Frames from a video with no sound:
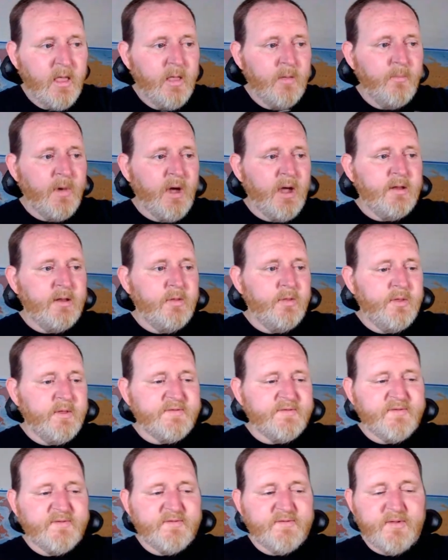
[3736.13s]
But
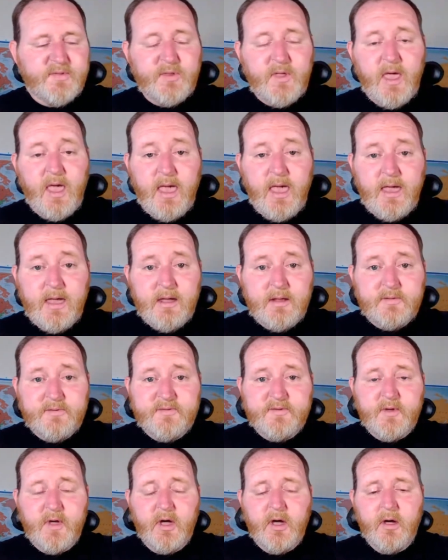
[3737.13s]
this is in the
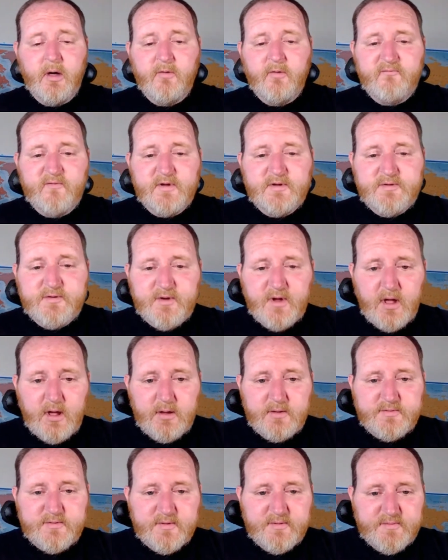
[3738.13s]
hands of
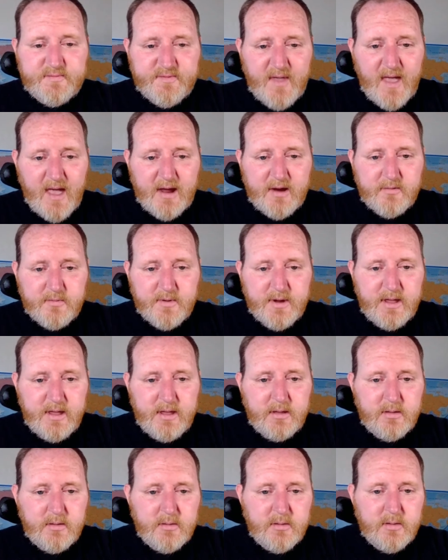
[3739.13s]
Judge
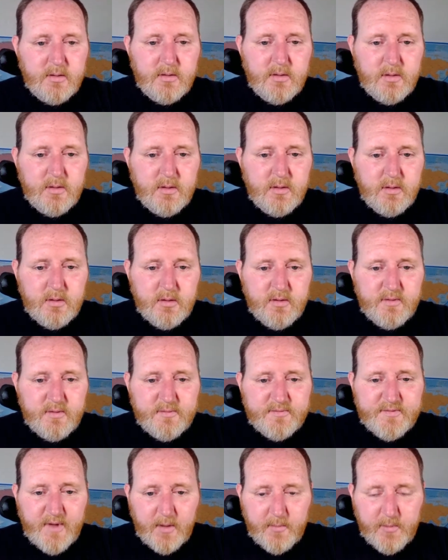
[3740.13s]
Zachary
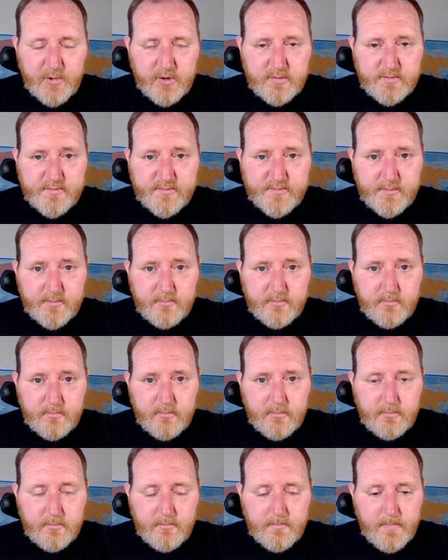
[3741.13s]
Summers,
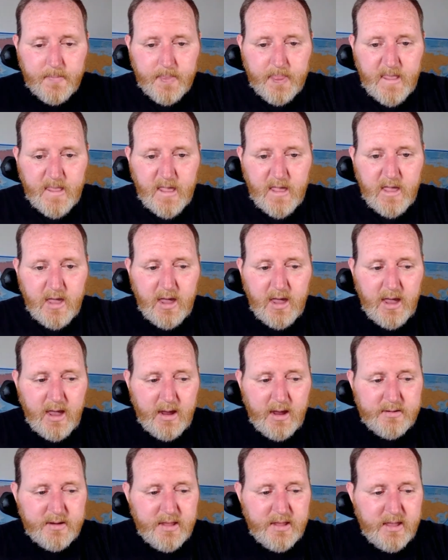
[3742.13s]

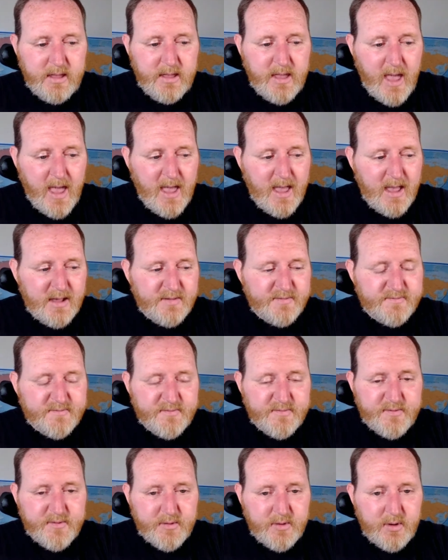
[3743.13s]
and he has
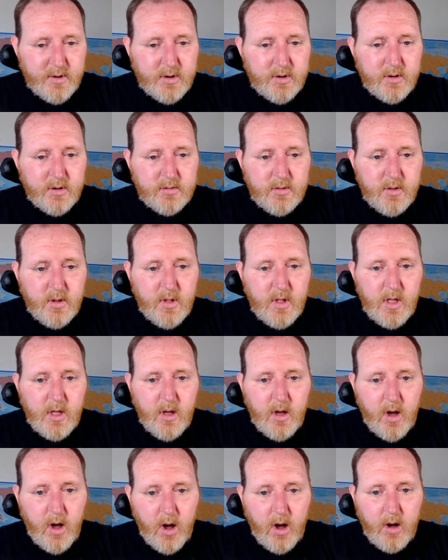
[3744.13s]
until
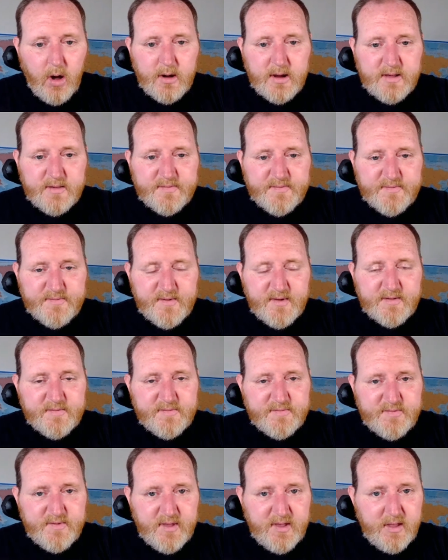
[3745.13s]
August
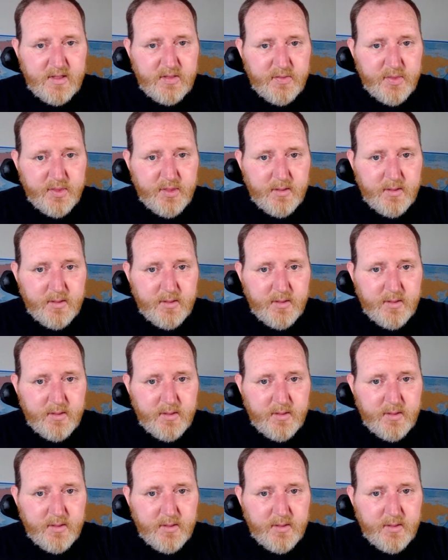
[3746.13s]
16th